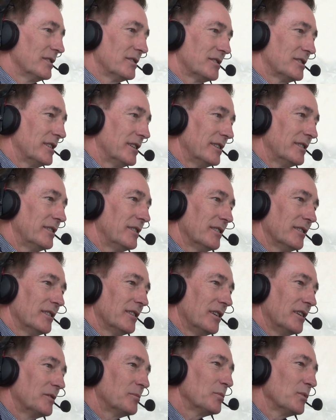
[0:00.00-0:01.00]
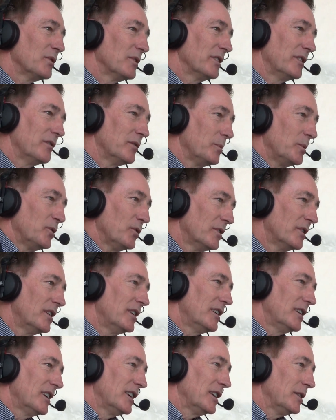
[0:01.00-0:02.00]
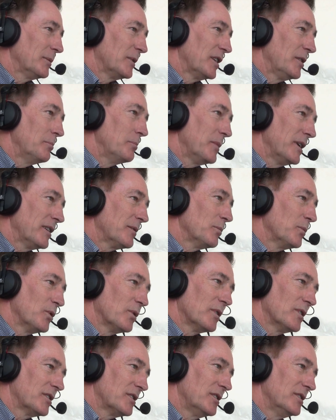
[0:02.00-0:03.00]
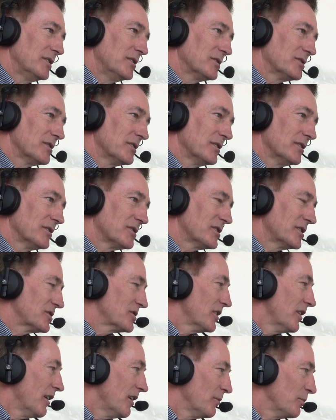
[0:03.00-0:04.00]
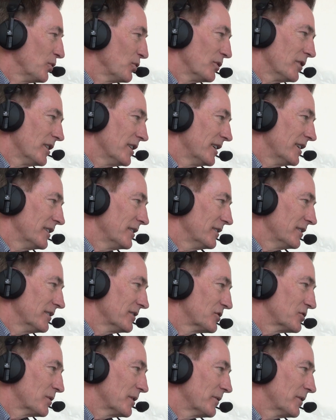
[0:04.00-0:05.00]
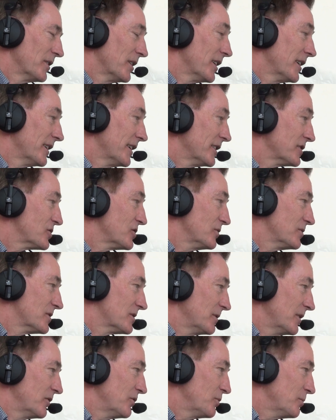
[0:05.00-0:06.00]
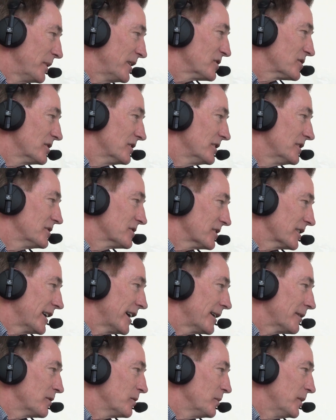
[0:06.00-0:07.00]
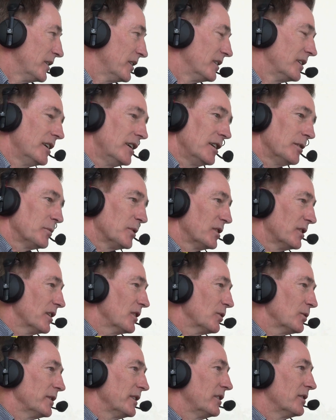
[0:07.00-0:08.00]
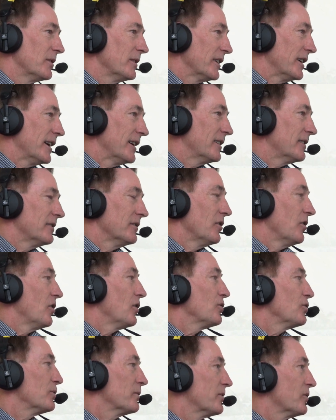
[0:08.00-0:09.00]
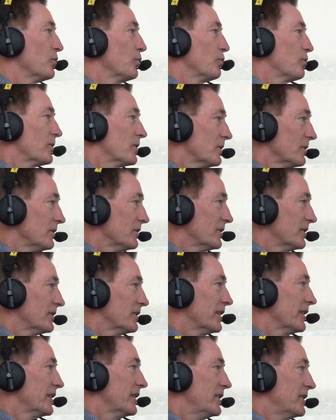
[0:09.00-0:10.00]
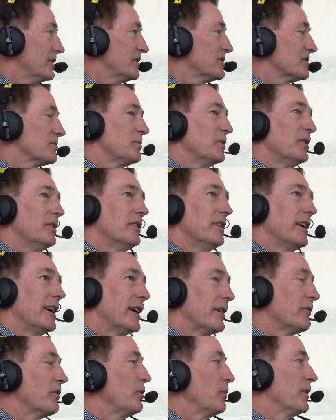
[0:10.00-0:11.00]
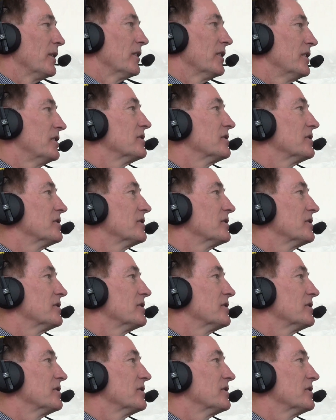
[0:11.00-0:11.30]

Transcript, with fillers: Uh, Ted, unbelievable. And when I met Mort, he's such a humble guy, a terrific guy. And as you mentioned, he's a cameraman but not only here in Canada, all over the world. Like he has been everywhere.